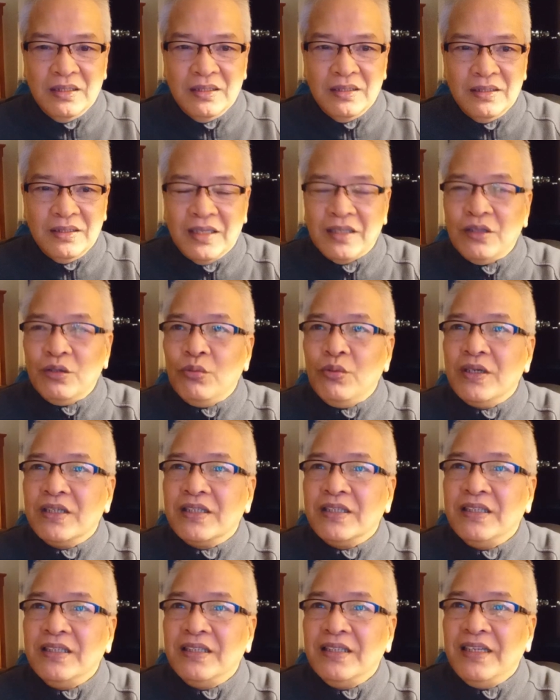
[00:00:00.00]
that
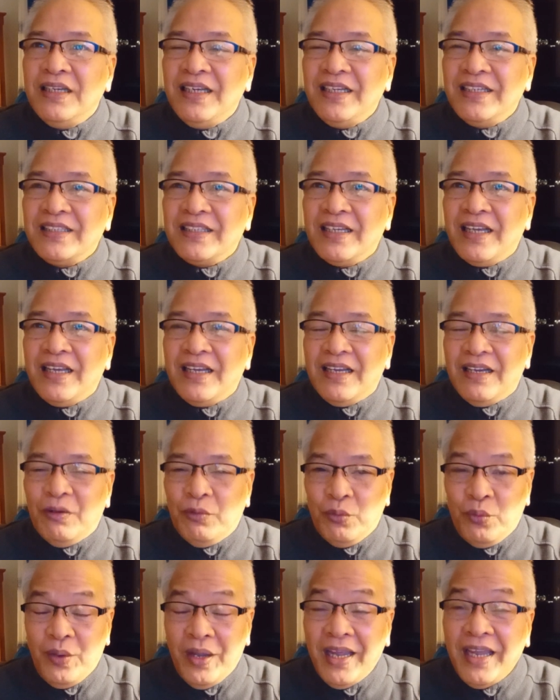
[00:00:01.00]
was his
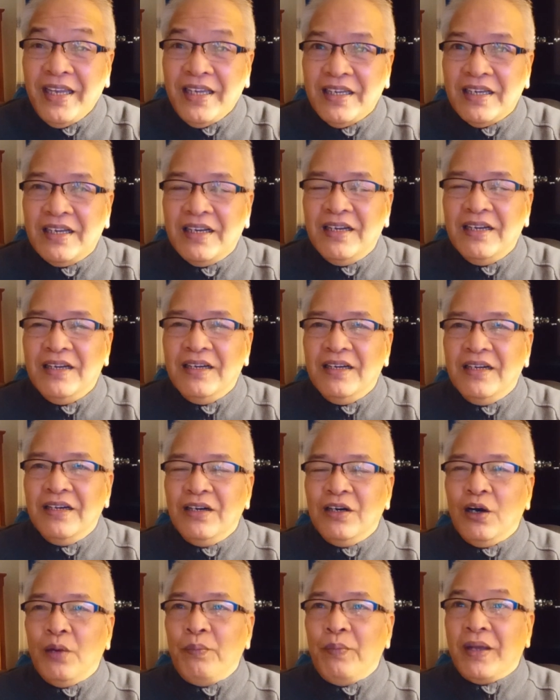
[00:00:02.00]
way
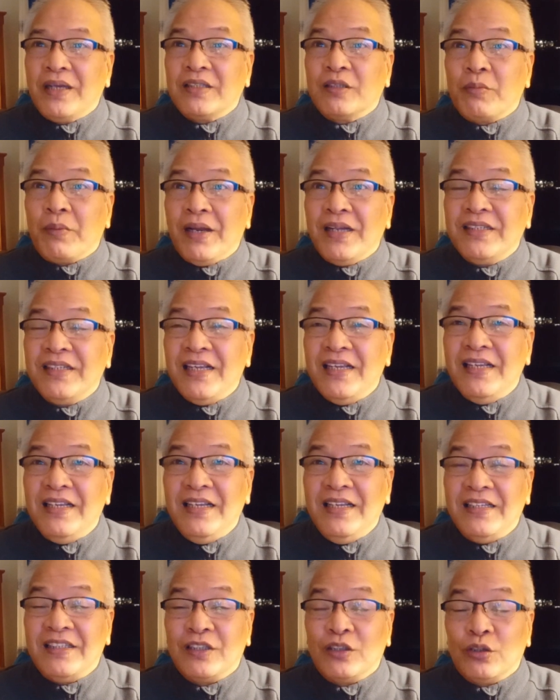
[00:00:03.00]
of expressing
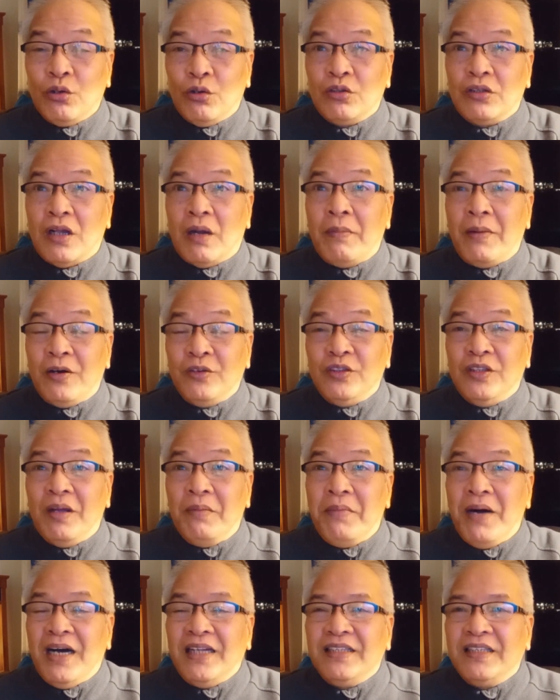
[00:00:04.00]
his thought about the
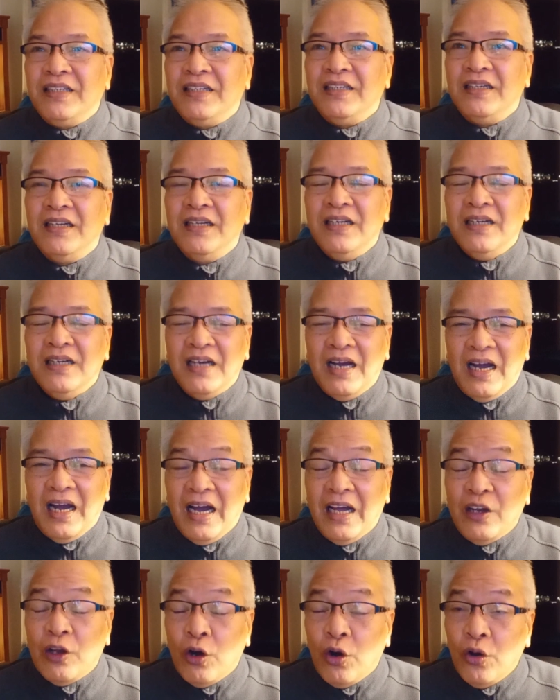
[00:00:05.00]
matter
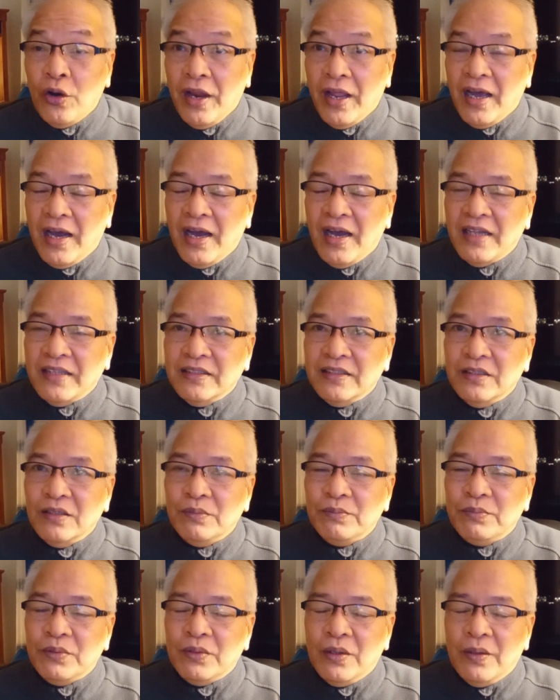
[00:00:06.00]
at on hand
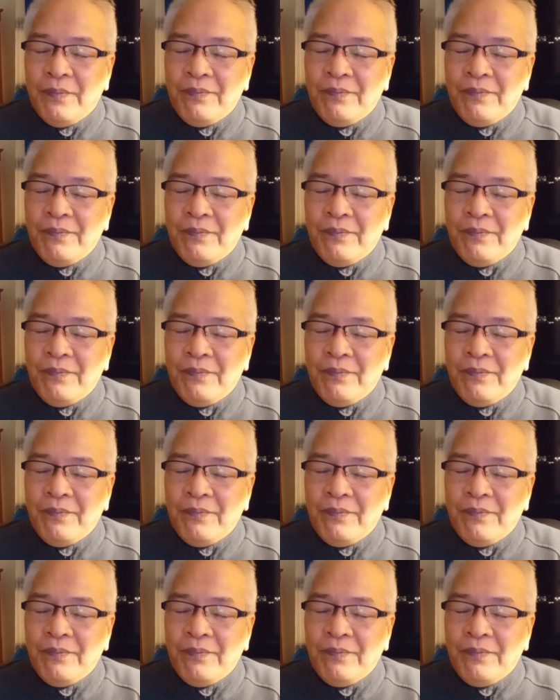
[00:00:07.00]
po.